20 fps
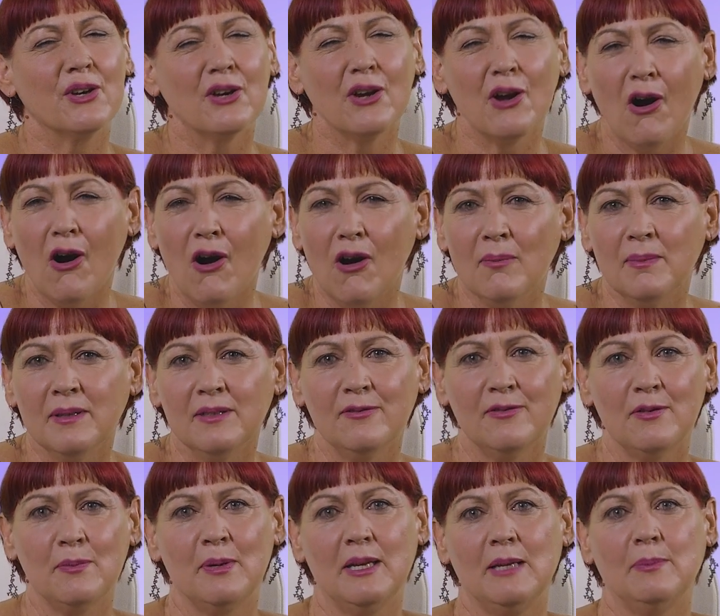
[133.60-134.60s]
common
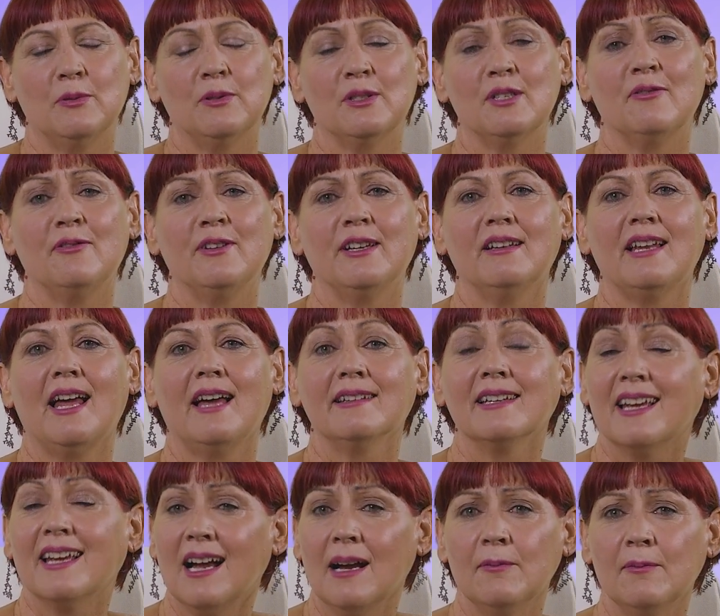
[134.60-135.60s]
for people to feel
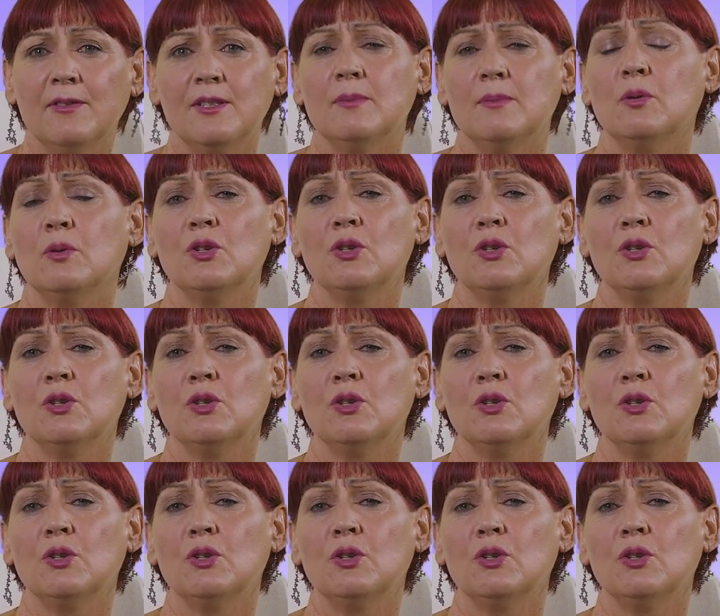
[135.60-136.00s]
uncomfortable